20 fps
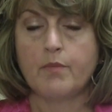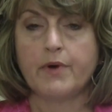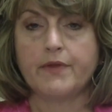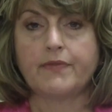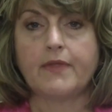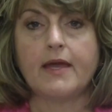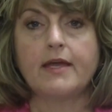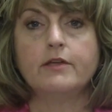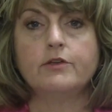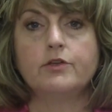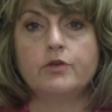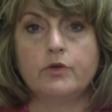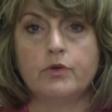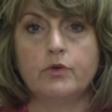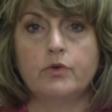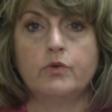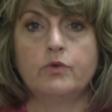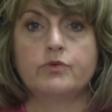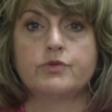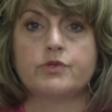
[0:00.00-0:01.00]
but they
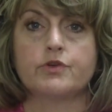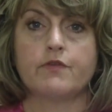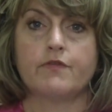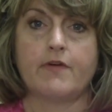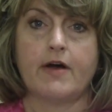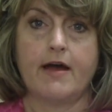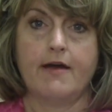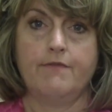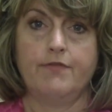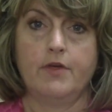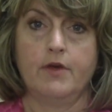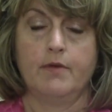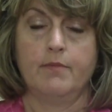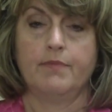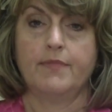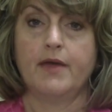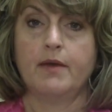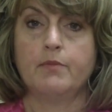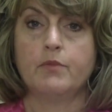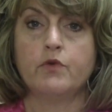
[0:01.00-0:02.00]
do survive
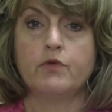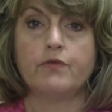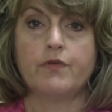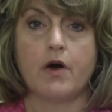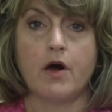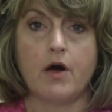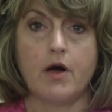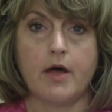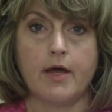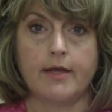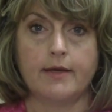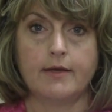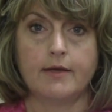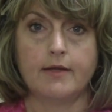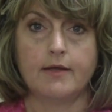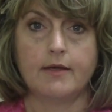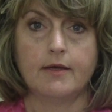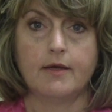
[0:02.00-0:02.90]
them. They move on.